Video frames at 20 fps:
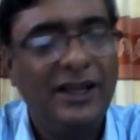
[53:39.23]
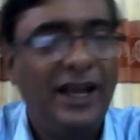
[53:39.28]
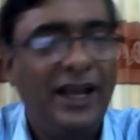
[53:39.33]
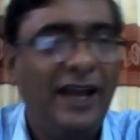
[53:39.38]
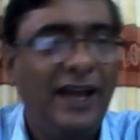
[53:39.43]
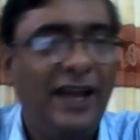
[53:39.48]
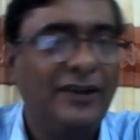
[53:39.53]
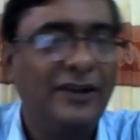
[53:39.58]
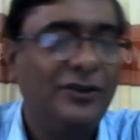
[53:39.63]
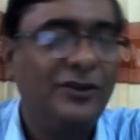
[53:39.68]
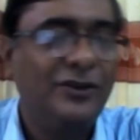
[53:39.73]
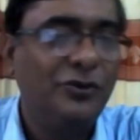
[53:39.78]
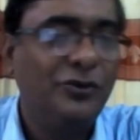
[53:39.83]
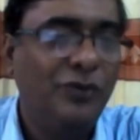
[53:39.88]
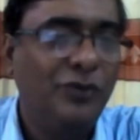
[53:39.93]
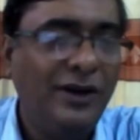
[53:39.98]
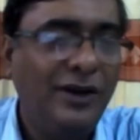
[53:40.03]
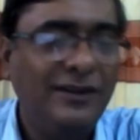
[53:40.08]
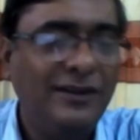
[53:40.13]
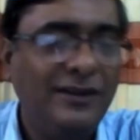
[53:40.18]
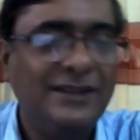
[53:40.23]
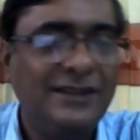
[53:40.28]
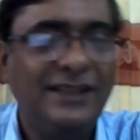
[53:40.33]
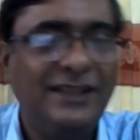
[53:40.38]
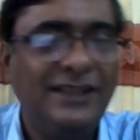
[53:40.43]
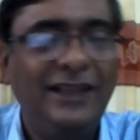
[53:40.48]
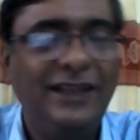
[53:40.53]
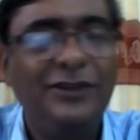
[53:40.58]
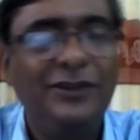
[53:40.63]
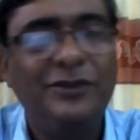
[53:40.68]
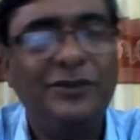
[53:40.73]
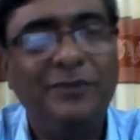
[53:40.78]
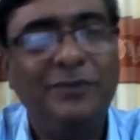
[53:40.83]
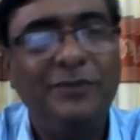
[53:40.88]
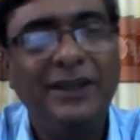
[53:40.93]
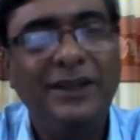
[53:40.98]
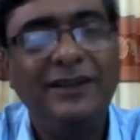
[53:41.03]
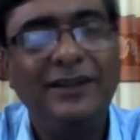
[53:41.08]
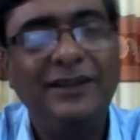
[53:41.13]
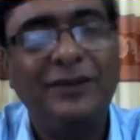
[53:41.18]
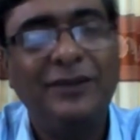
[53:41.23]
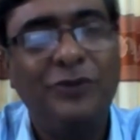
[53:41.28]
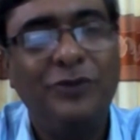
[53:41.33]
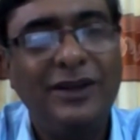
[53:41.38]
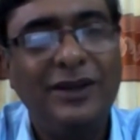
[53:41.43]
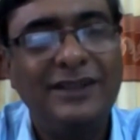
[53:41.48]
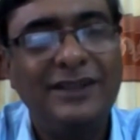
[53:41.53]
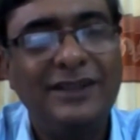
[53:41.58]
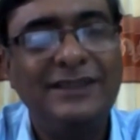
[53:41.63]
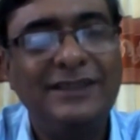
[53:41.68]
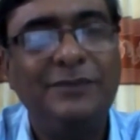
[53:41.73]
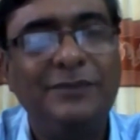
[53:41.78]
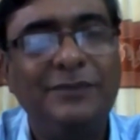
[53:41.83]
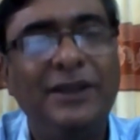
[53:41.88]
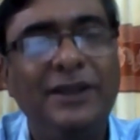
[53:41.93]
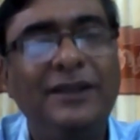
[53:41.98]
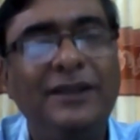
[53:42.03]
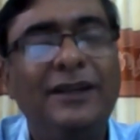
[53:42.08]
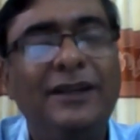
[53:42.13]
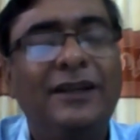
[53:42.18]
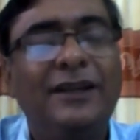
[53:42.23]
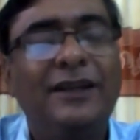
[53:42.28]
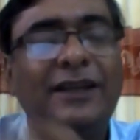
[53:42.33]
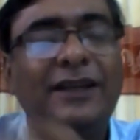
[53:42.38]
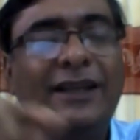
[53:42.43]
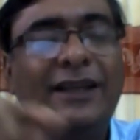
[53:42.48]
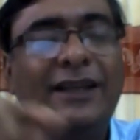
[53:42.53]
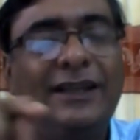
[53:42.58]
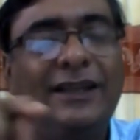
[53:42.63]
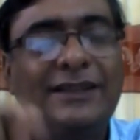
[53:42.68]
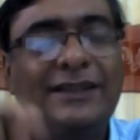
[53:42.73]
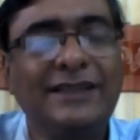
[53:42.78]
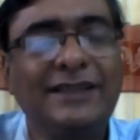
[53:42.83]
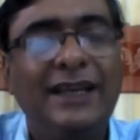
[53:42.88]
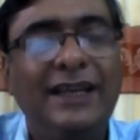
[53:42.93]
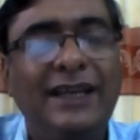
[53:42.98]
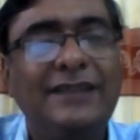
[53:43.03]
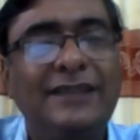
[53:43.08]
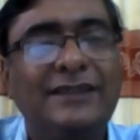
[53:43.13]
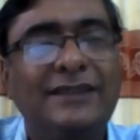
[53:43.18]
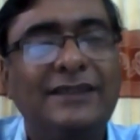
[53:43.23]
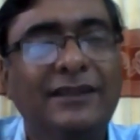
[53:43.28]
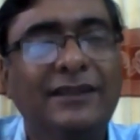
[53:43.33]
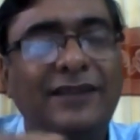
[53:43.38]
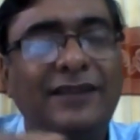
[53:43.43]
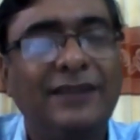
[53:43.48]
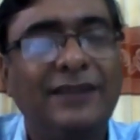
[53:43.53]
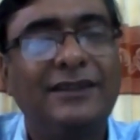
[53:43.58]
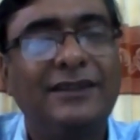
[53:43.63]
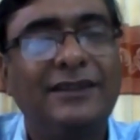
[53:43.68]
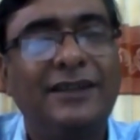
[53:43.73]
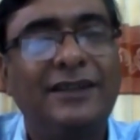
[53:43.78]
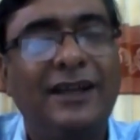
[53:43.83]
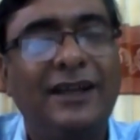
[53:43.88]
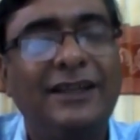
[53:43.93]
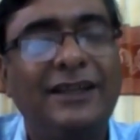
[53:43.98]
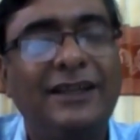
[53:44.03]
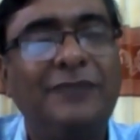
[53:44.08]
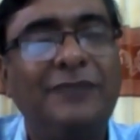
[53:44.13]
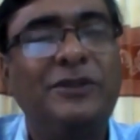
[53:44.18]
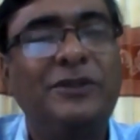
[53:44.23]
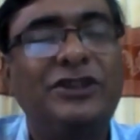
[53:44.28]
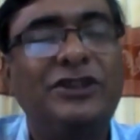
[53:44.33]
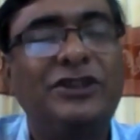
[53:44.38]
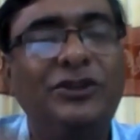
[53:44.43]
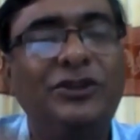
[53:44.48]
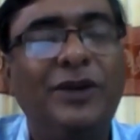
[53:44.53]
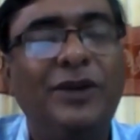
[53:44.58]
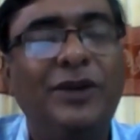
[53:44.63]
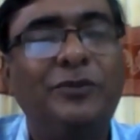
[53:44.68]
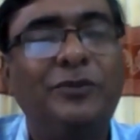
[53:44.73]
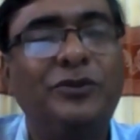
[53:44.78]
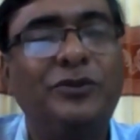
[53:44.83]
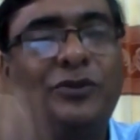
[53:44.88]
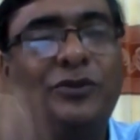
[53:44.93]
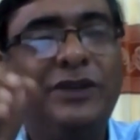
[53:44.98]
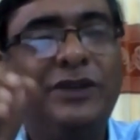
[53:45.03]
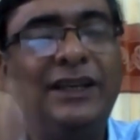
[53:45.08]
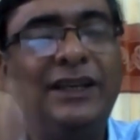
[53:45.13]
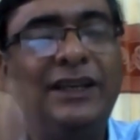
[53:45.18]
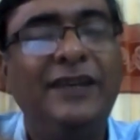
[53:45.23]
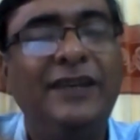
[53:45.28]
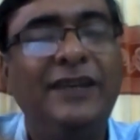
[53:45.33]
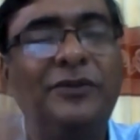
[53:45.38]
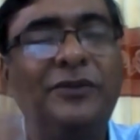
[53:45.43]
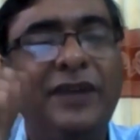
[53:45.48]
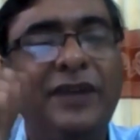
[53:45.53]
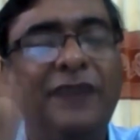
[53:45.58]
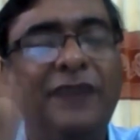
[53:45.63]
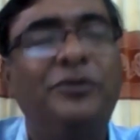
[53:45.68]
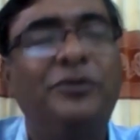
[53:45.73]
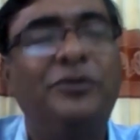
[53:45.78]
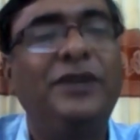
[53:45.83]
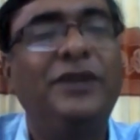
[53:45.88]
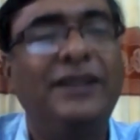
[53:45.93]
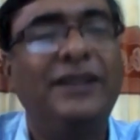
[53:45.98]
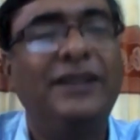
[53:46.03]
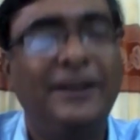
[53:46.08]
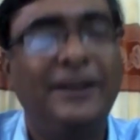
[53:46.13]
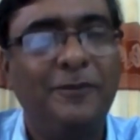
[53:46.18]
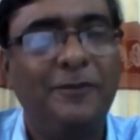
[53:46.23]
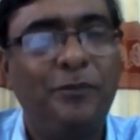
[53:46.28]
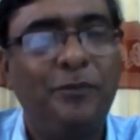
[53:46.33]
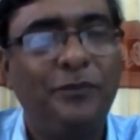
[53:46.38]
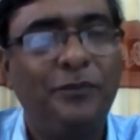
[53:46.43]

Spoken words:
And what does Eliot mean, and what does it mean? He says datta, that means you have to give everything.